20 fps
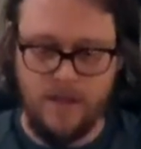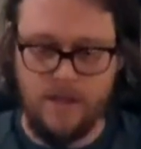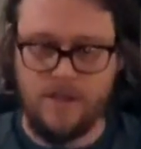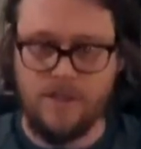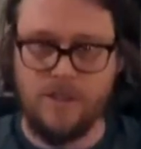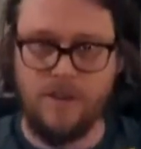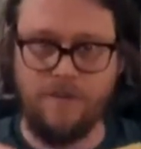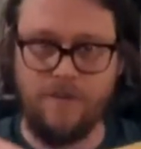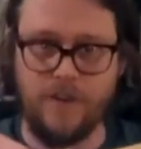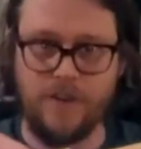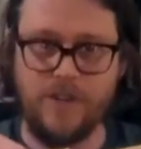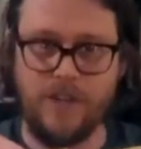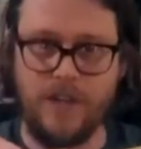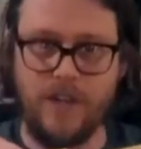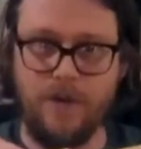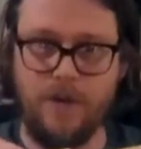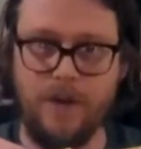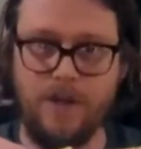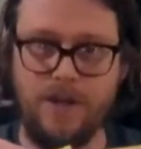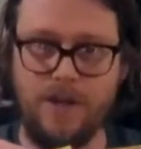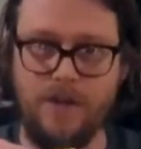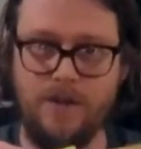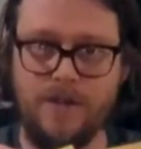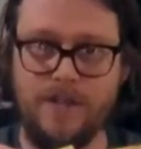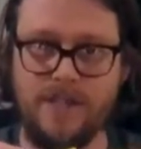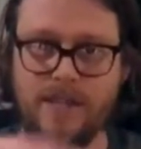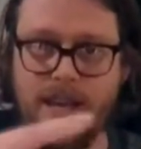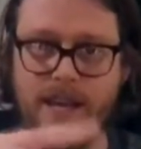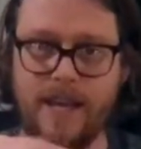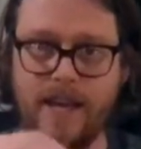So first thing you want to do
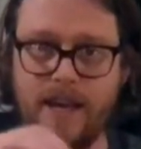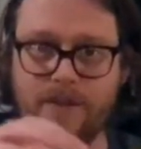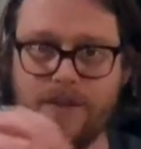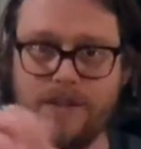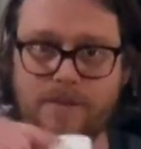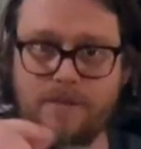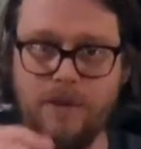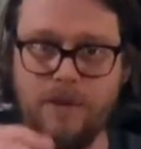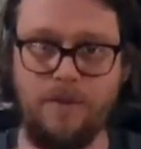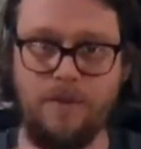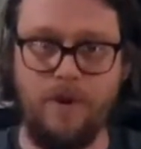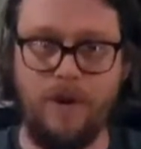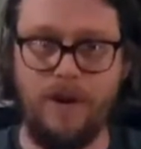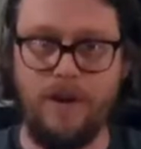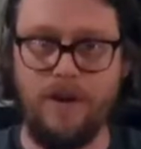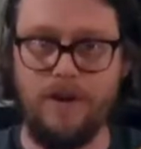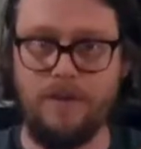is take out this middle part.